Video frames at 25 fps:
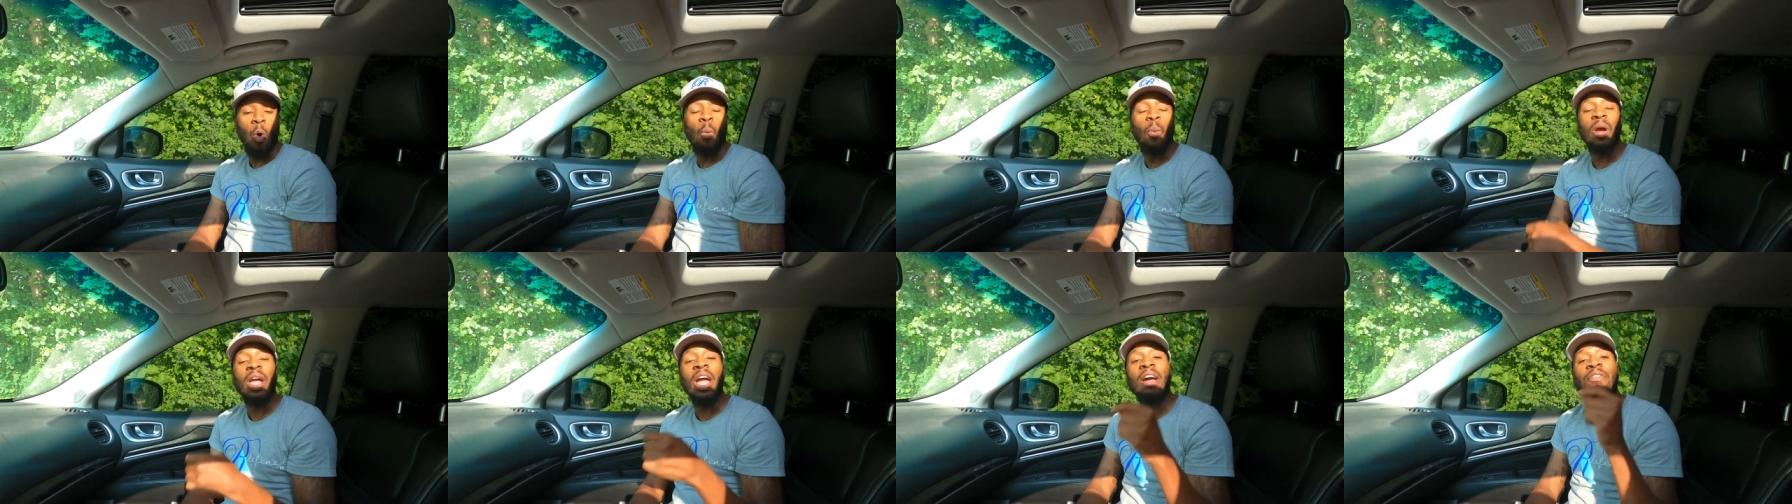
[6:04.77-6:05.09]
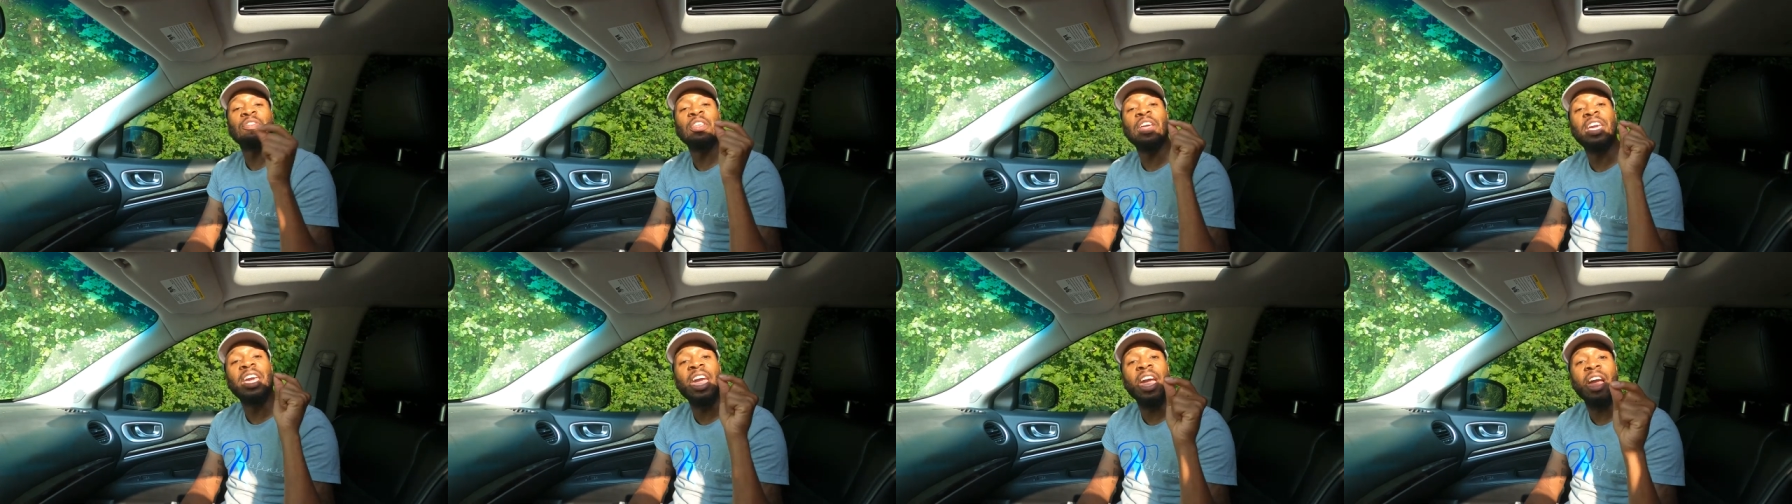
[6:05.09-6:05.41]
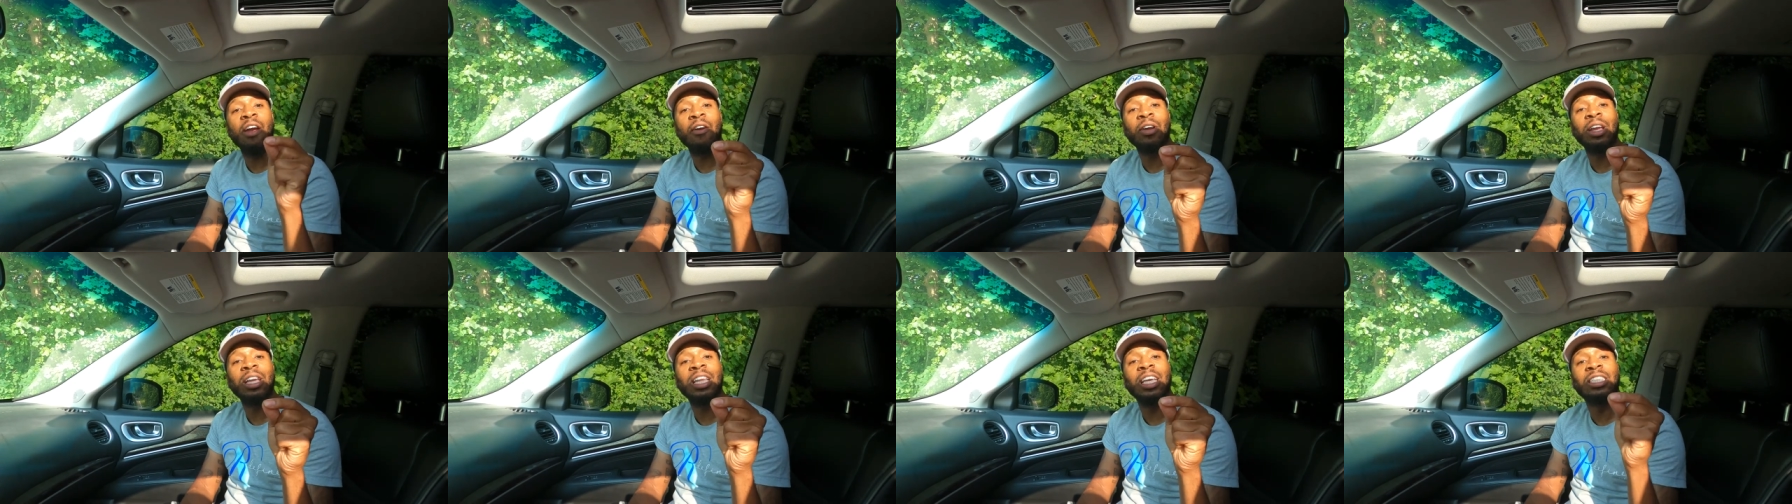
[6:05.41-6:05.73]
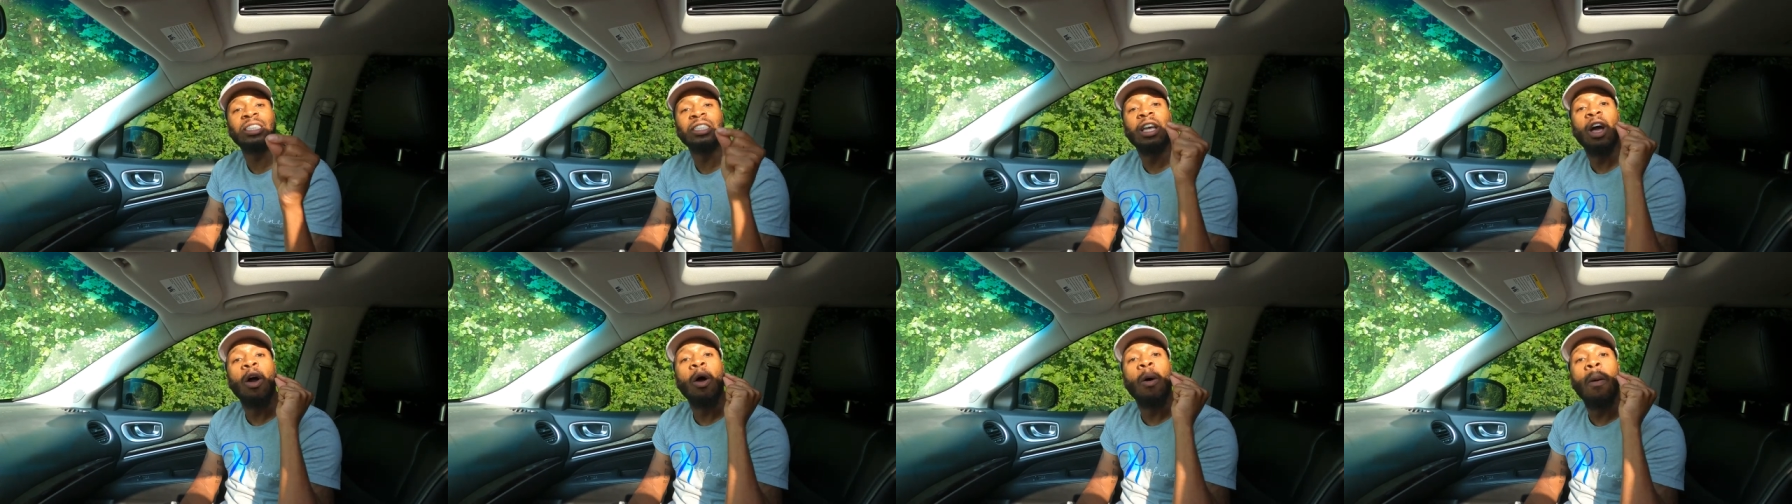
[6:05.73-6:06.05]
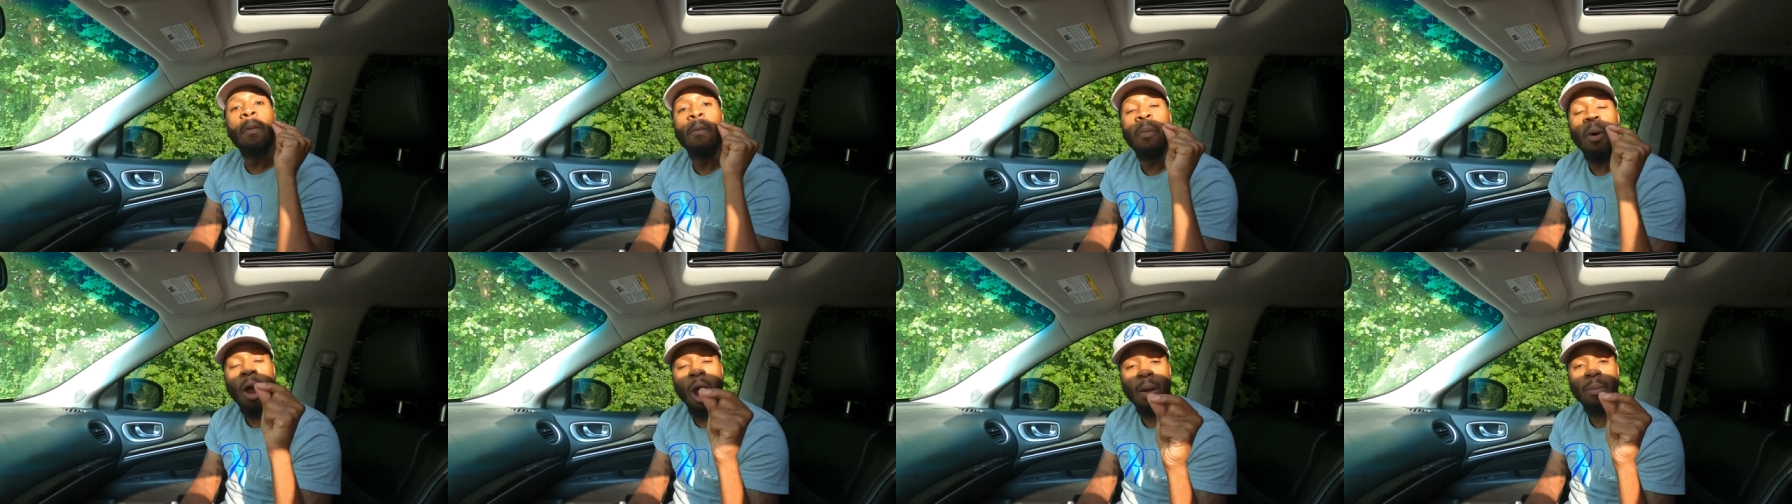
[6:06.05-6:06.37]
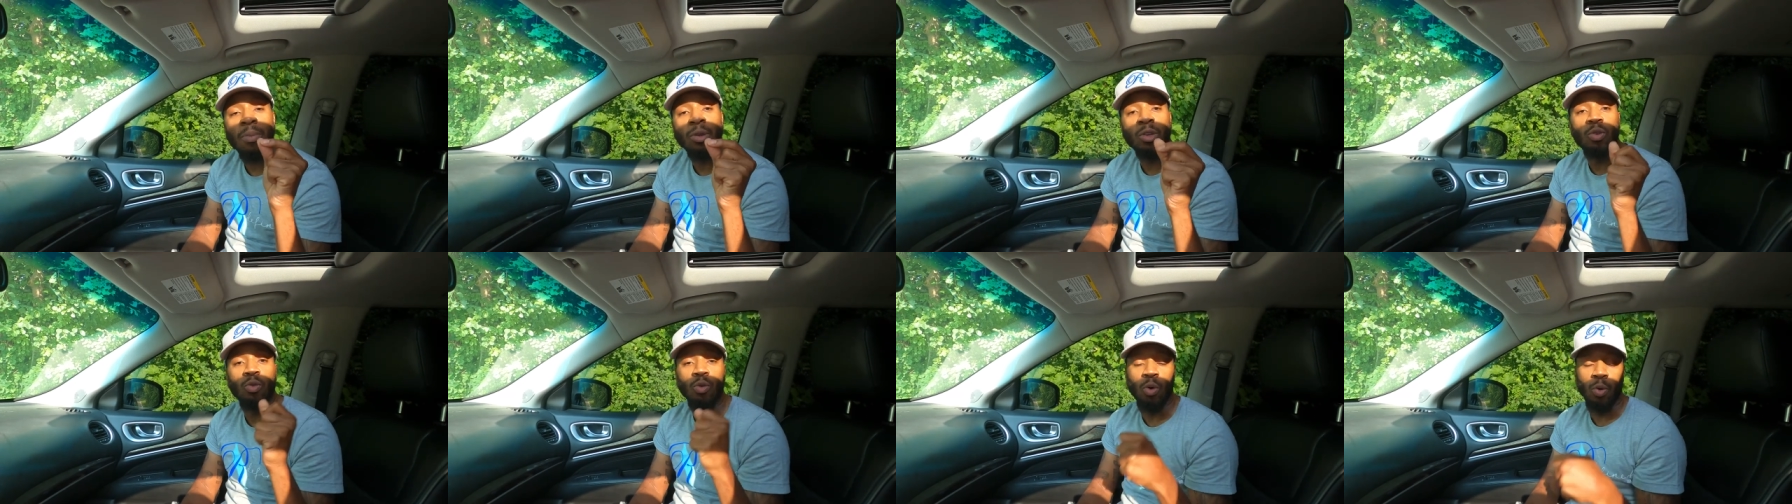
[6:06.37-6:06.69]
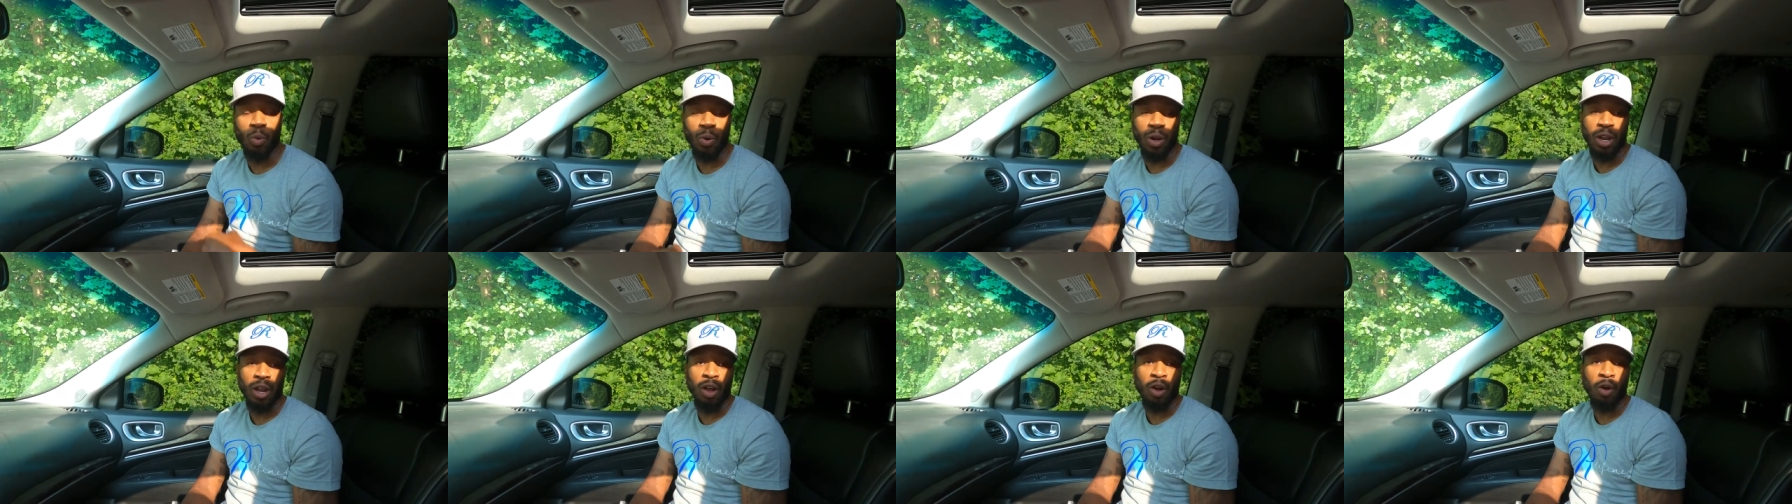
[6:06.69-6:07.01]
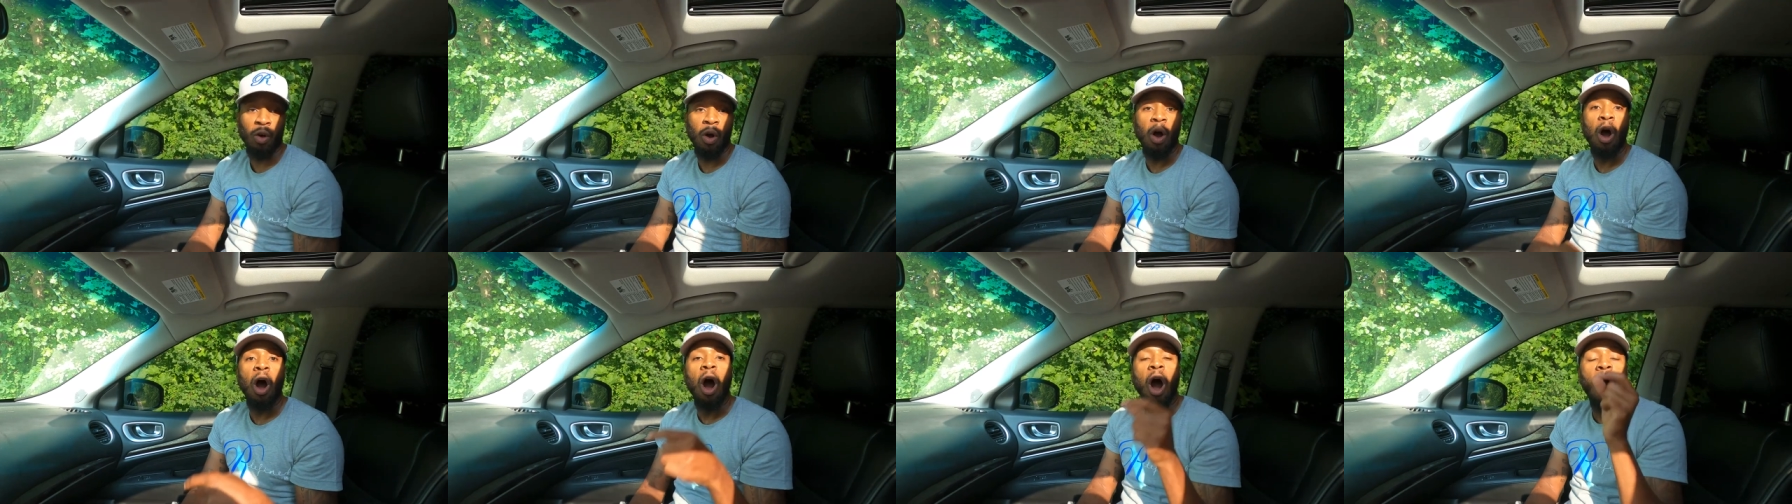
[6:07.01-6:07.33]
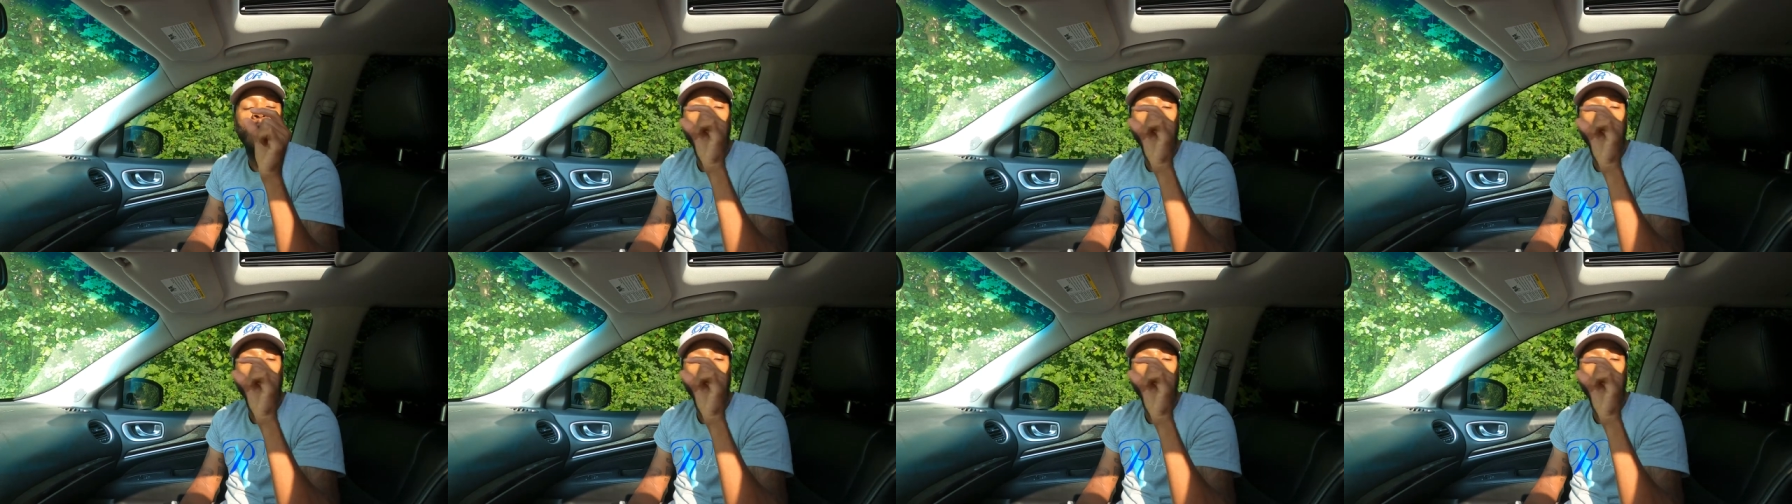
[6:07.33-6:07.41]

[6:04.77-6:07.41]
We have to carry this barbecue grill